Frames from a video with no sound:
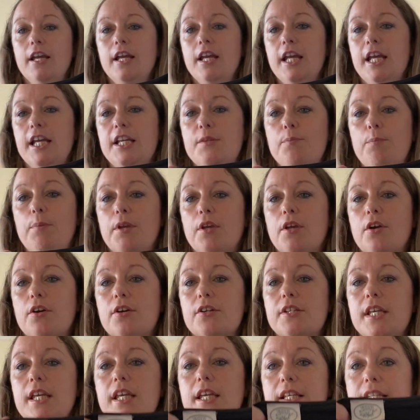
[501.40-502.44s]
is
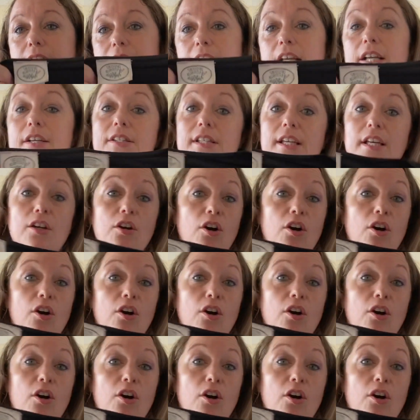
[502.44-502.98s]
because it sells like